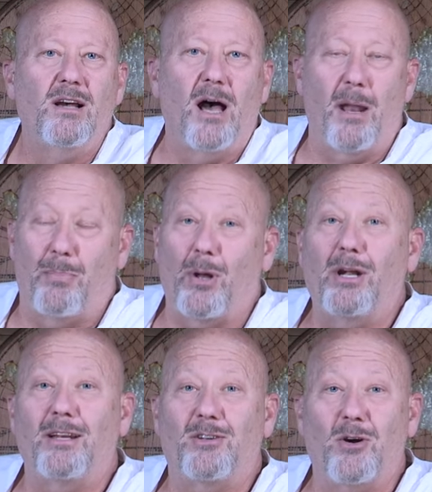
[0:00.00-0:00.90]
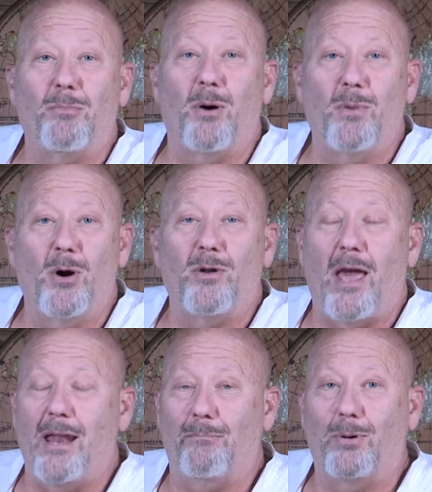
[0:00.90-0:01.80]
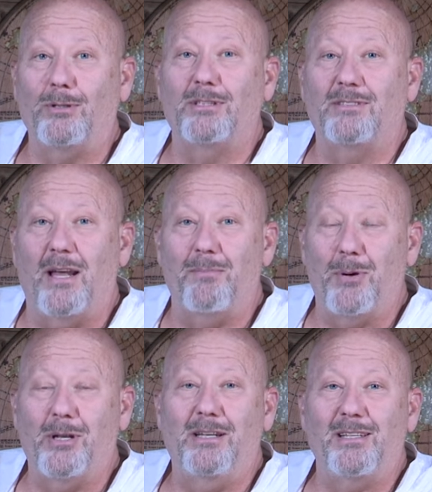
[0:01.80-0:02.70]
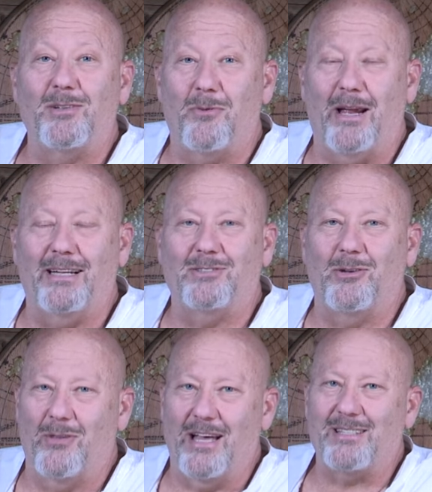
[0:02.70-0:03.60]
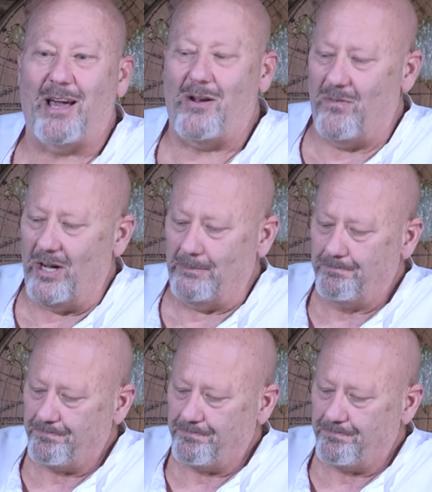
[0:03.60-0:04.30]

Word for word: I put it in turbo mode and it pulled us at a pretty decent rate, so that's kind of fun.